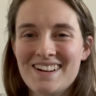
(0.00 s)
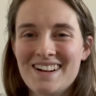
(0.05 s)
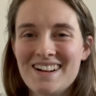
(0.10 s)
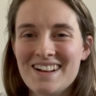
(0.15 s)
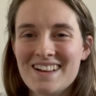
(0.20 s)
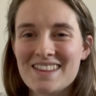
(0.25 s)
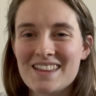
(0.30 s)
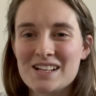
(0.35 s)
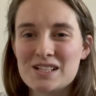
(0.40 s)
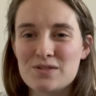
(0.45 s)

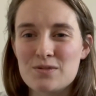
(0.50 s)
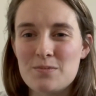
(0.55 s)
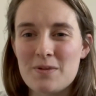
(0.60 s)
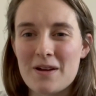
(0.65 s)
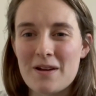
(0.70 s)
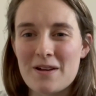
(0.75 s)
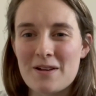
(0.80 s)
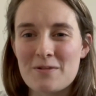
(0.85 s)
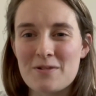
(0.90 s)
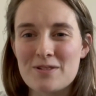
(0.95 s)
Thanks for
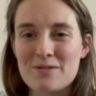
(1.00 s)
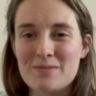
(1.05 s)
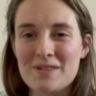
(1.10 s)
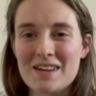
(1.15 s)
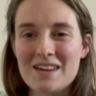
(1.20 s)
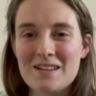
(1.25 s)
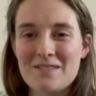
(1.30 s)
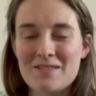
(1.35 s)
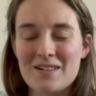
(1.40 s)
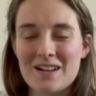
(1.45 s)
bearing with me
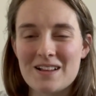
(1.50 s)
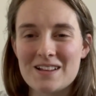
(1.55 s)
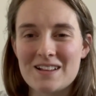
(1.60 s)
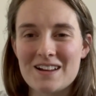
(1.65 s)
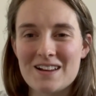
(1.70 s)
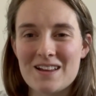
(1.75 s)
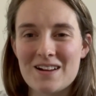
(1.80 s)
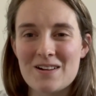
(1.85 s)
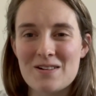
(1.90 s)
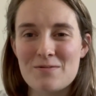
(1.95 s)
while
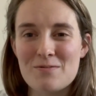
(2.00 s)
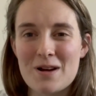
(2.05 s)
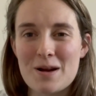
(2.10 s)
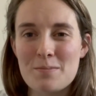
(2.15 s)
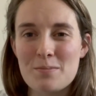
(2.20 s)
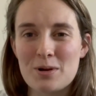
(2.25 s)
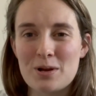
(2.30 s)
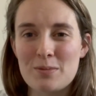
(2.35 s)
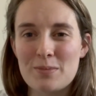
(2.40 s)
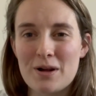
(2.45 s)
I ramble
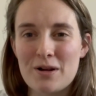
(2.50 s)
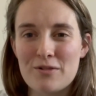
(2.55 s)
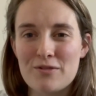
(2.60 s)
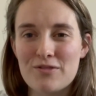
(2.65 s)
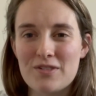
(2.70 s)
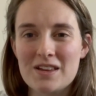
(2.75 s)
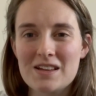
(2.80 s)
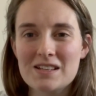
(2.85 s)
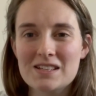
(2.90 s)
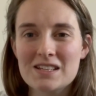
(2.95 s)
about
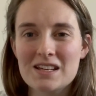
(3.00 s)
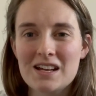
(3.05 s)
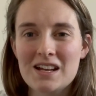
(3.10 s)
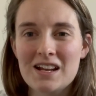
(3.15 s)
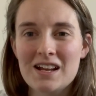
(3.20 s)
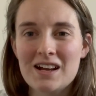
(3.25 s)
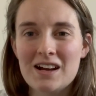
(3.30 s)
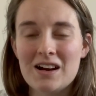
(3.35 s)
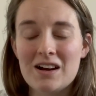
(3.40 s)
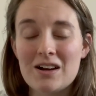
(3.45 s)
feet.
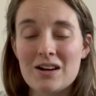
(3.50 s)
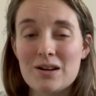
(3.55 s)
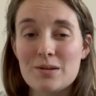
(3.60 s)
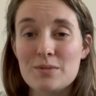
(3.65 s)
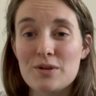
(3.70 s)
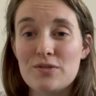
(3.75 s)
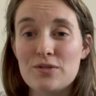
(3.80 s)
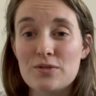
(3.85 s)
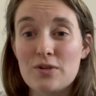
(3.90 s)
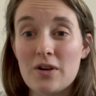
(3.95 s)
If
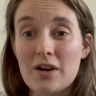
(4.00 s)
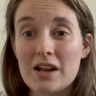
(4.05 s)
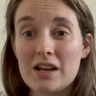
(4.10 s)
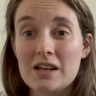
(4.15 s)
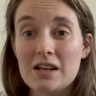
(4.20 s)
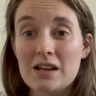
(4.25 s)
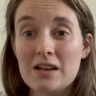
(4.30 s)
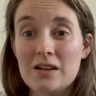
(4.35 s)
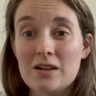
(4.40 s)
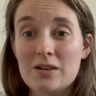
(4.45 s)
you've got
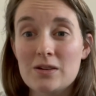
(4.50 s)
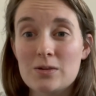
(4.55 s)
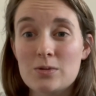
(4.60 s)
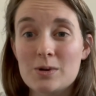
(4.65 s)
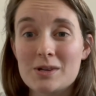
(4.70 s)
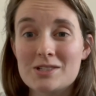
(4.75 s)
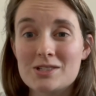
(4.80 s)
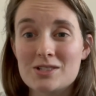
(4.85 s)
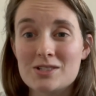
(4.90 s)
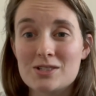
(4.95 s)
any
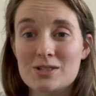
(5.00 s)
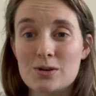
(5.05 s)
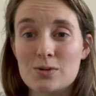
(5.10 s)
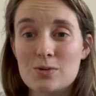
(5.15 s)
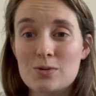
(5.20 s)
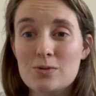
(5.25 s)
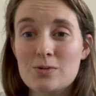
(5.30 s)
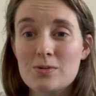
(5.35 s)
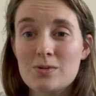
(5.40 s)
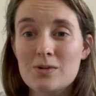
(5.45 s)
questions at
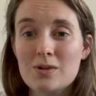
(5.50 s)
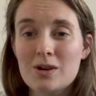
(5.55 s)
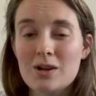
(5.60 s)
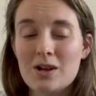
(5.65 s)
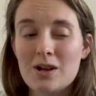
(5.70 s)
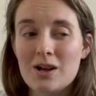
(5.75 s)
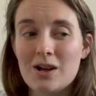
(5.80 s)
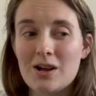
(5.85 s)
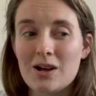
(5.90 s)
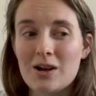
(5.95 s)
all
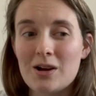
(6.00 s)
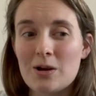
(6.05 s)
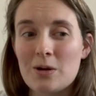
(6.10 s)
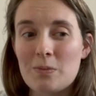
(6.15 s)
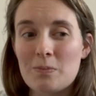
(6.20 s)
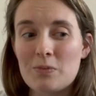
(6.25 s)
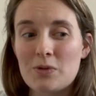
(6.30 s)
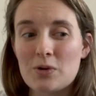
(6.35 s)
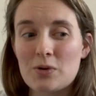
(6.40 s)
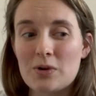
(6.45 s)

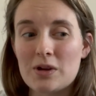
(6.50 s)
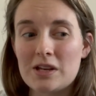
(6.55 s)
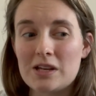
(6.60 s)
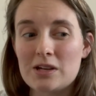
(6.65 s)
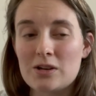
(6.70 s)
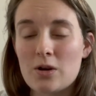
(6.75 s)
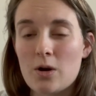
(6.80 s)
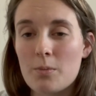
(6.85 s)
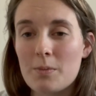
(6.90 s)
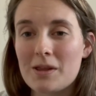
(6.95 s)
or any
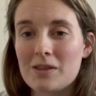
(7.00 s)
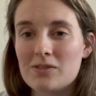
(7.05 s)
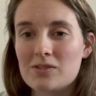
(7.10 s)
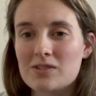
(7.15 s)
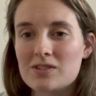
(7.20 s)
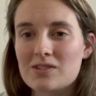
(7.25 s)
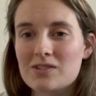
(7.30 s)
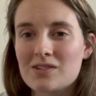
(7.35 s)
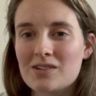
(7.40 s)
comments,